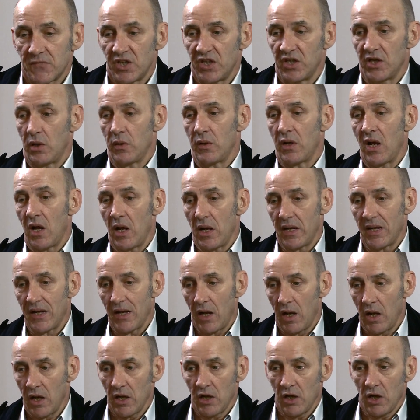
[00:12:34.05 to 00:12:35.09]
know,
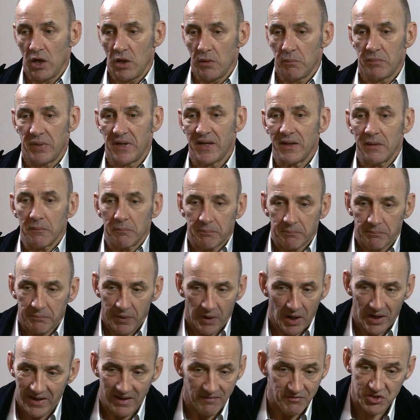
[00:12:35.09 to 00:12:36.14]
Pete.
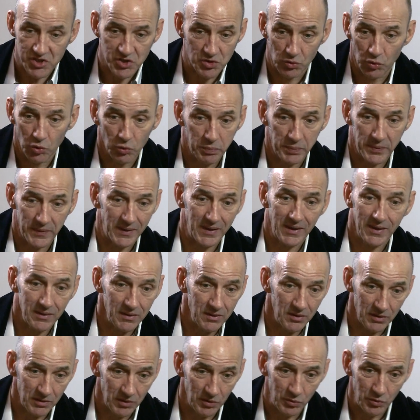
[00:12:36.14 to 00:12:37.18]
I never saw Pete
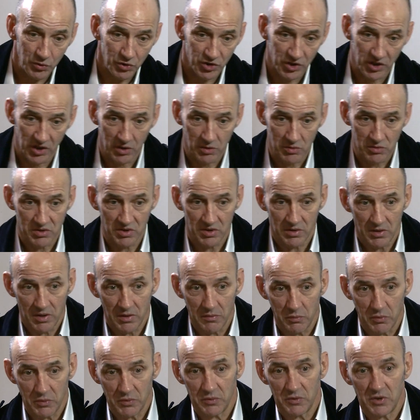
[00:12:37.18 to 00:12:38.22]
at Who shows. I
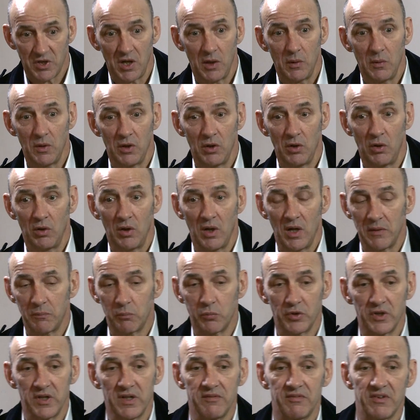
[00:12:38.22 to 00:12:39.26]
would go along. I
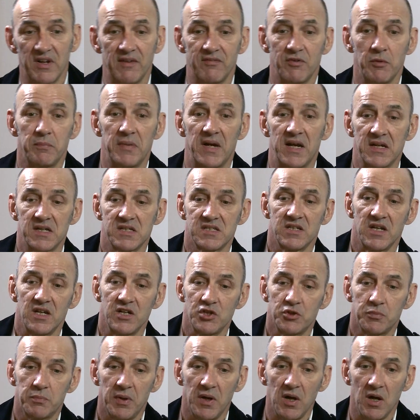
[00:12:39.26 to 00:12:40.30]
wouldn't even have a
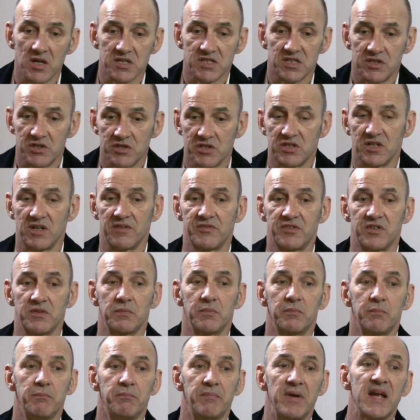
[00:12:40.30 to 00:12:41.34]
backstage pass. I used to have to
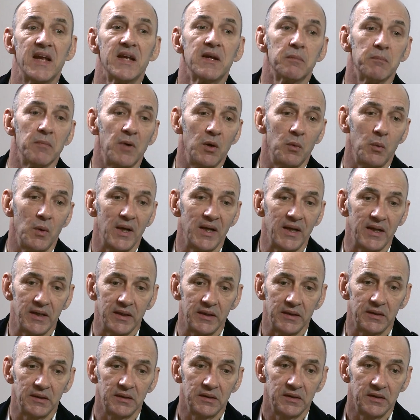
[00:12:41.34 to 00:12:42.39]
beg my way
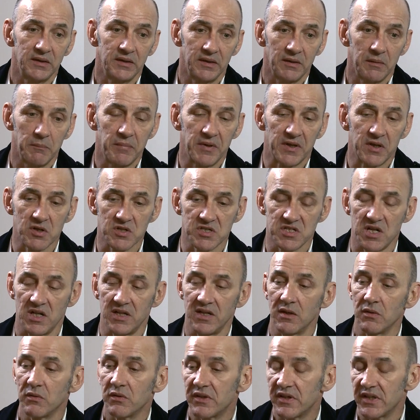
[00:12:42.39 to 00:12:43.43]
in because I
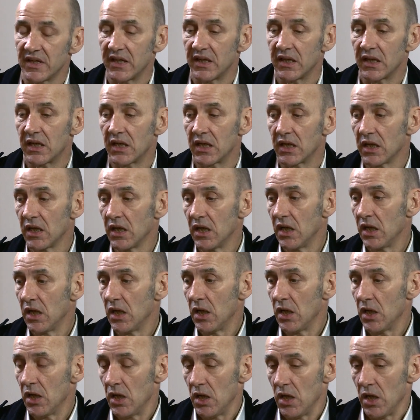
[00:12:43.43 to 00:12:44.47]
don't think
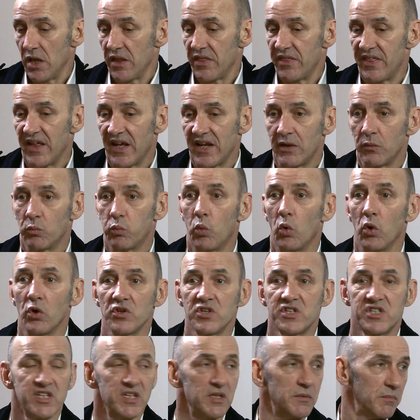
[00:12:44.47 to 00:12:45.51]
they
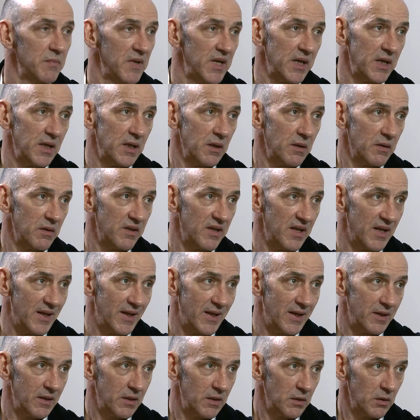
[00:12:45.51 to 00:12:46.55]
wanted me
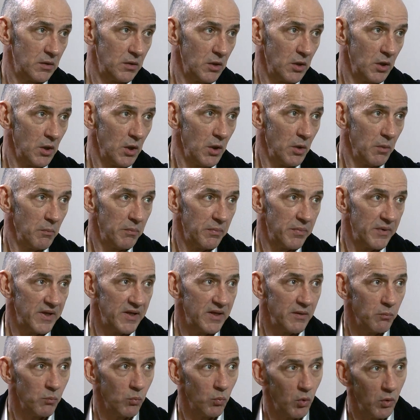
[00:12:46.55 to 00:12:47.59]
there. They
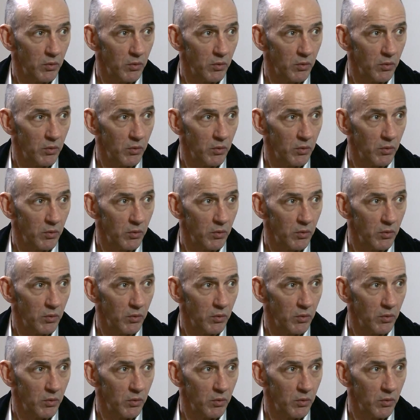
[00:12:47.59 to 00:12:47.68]
didn't